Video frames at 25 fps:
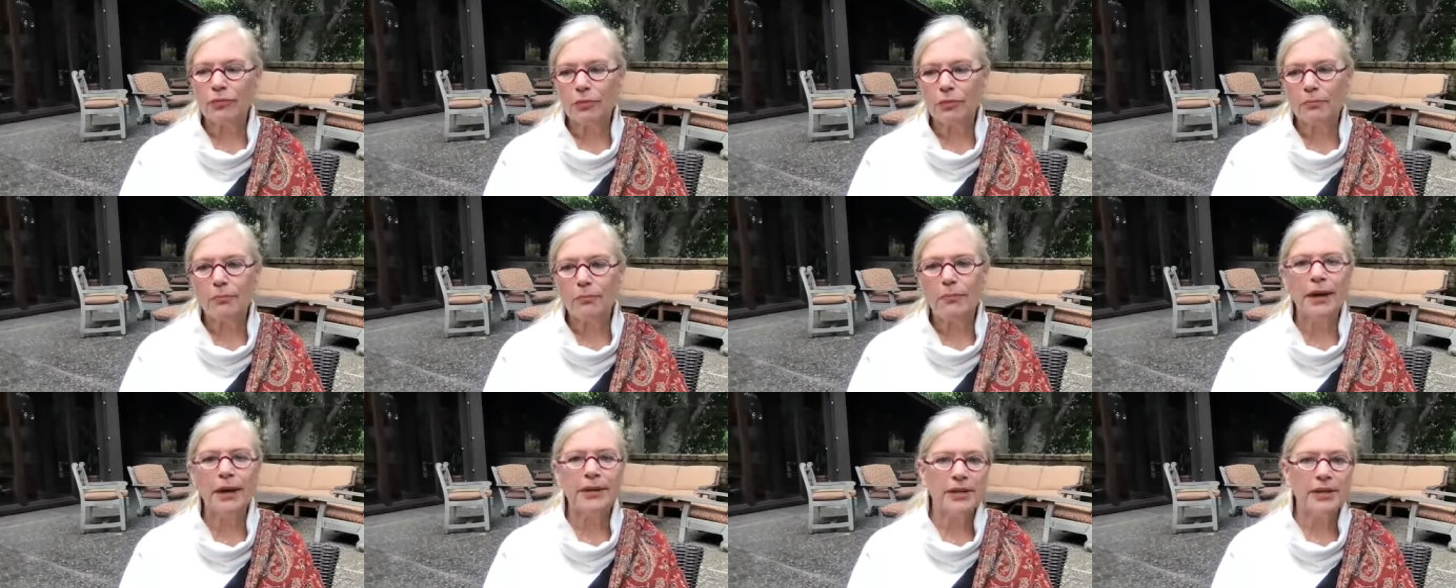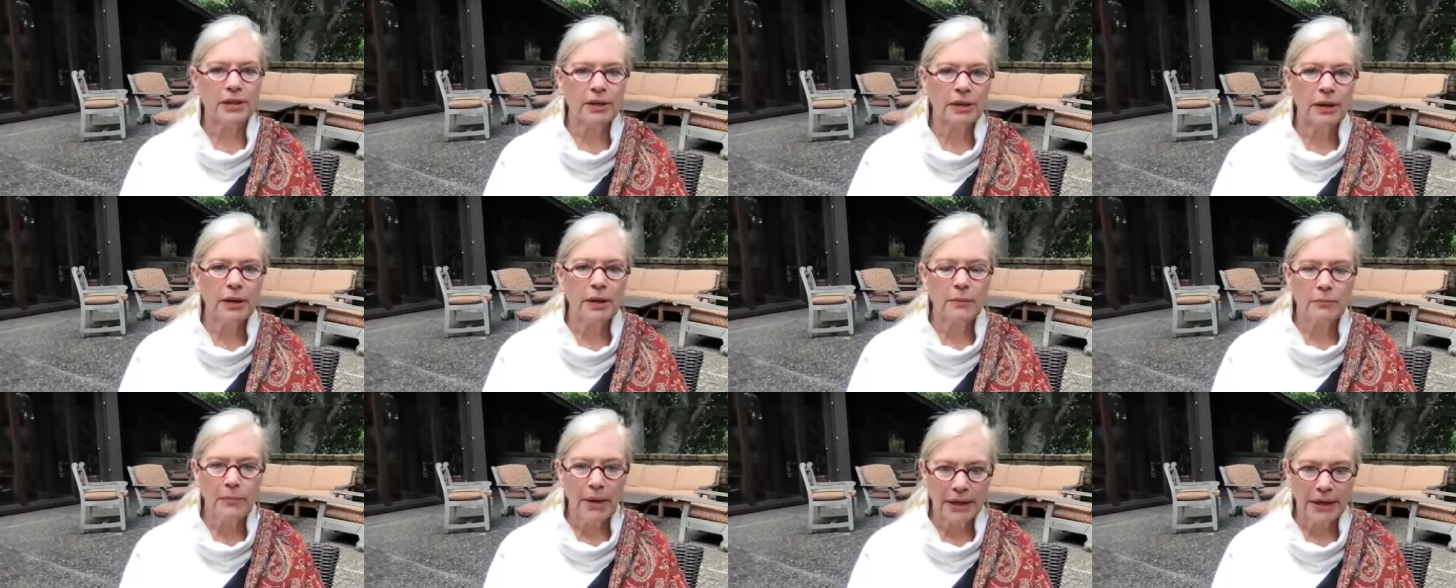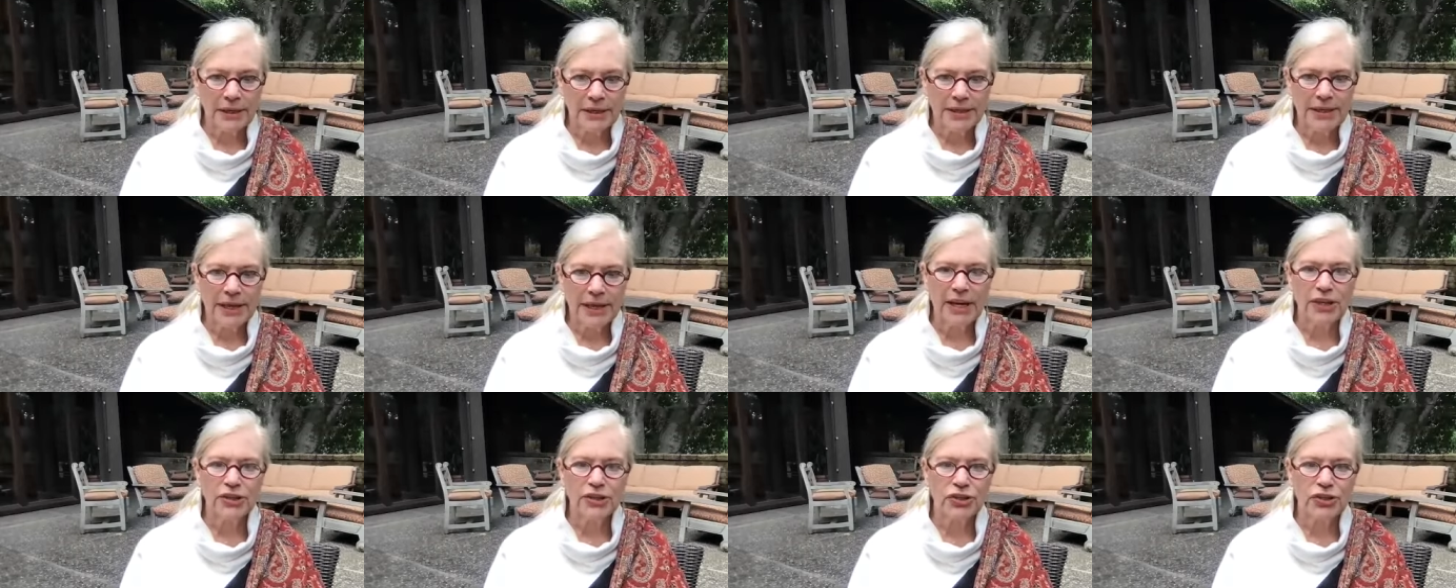metta
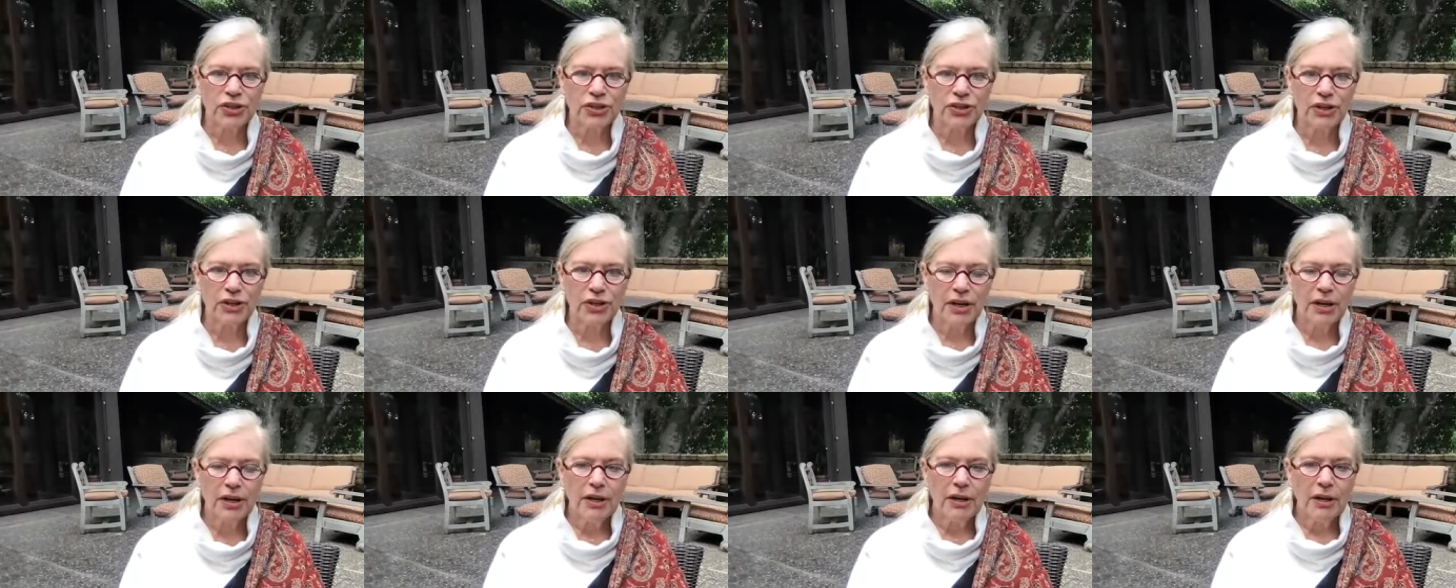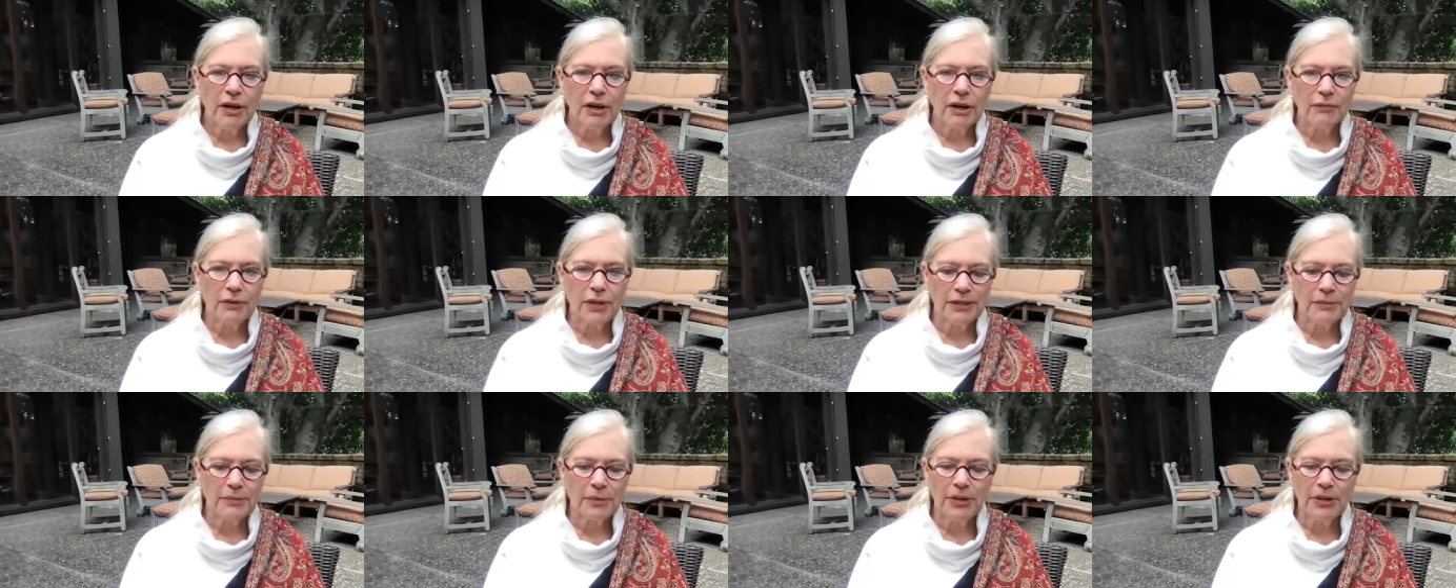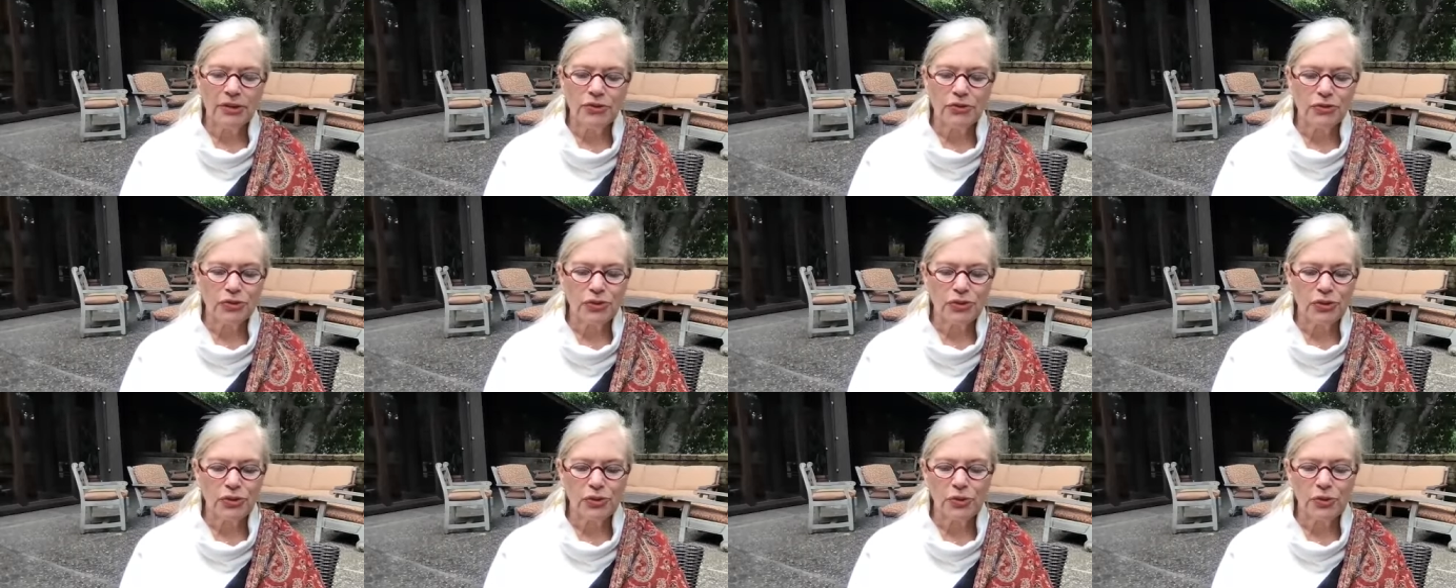meditation, has been
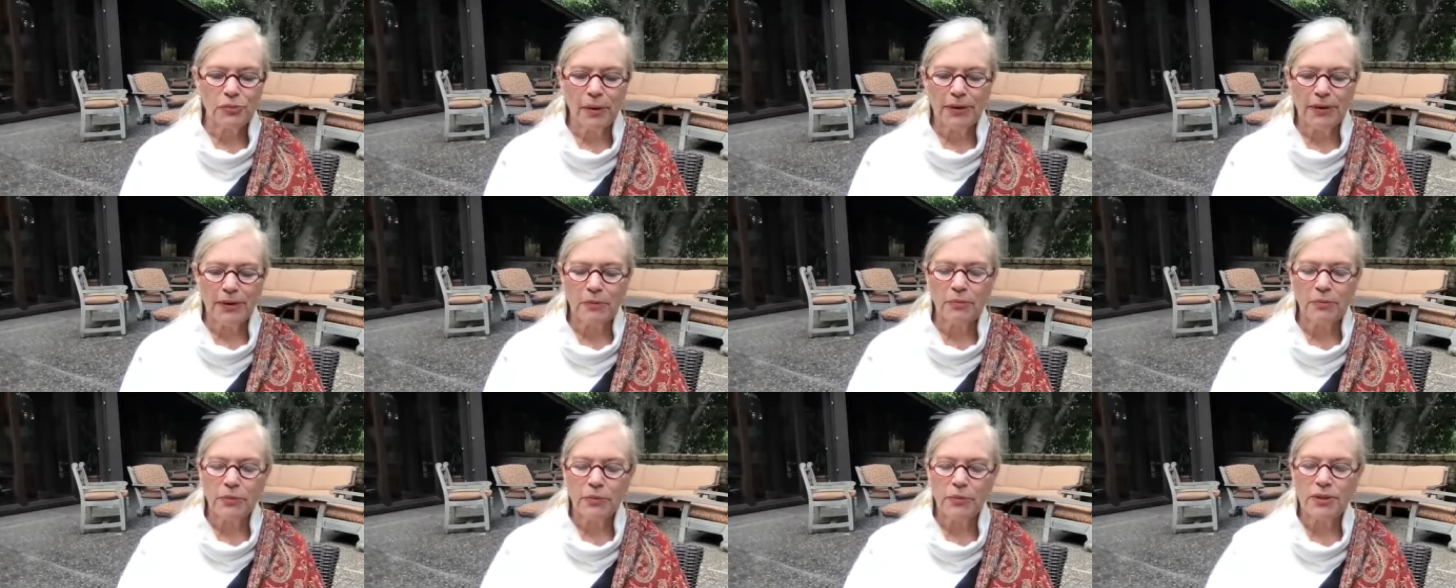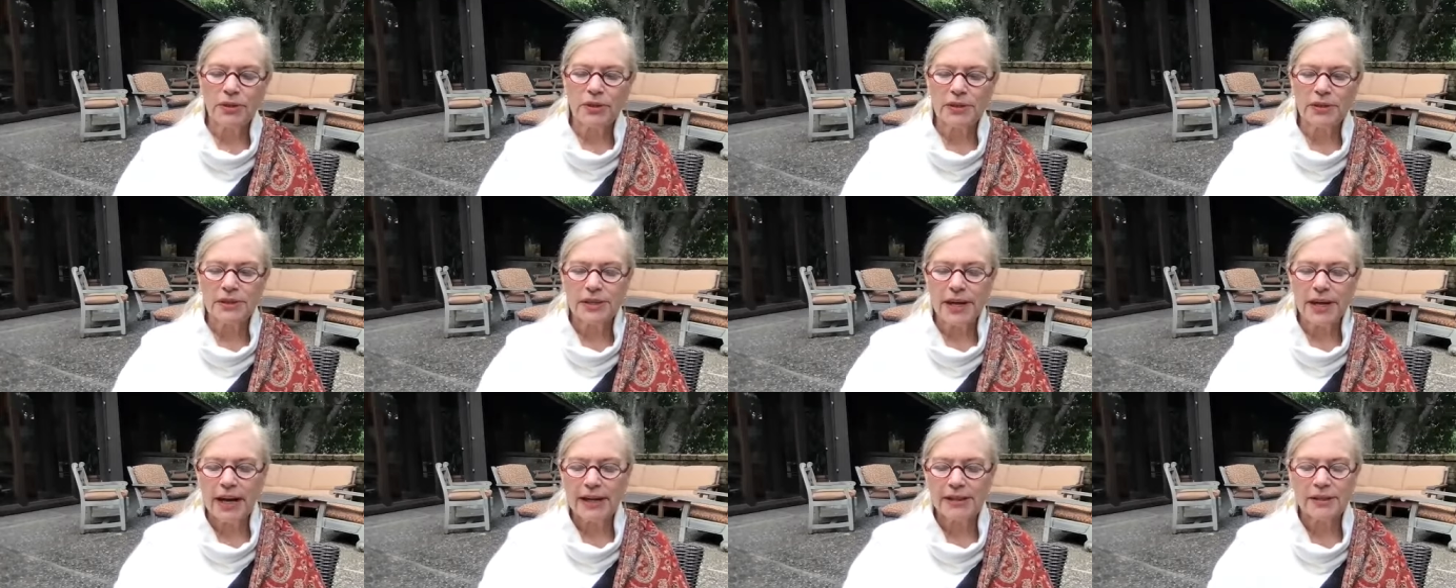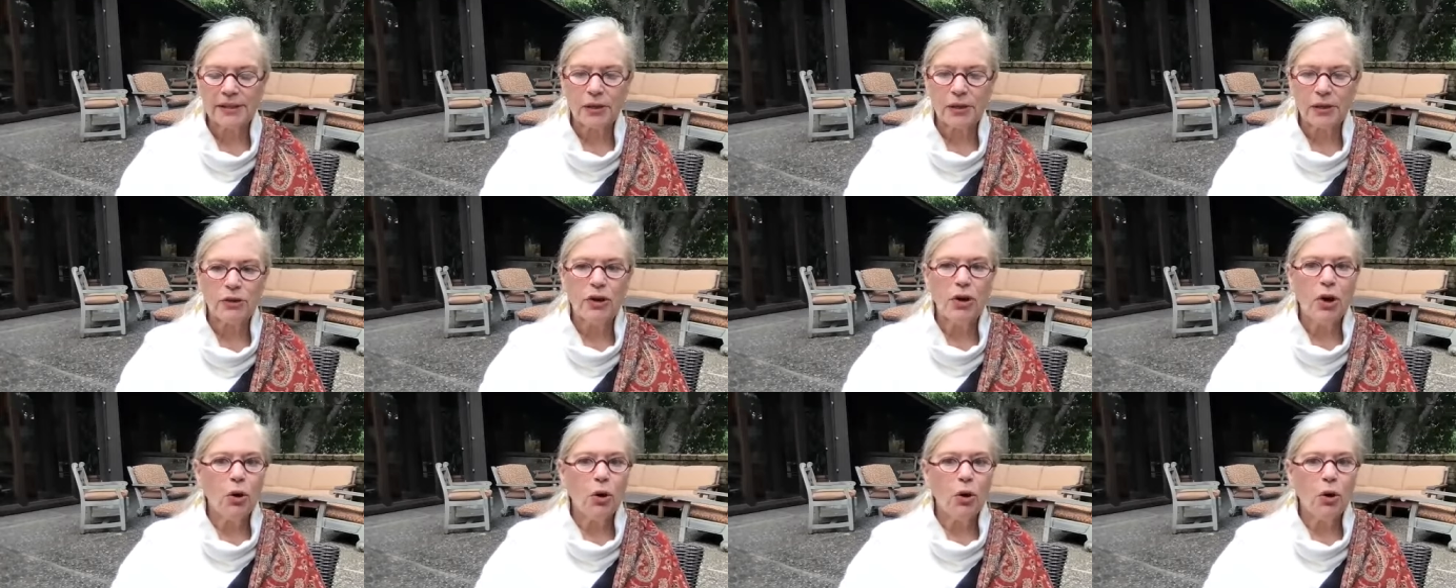introduced by the Buddhists as a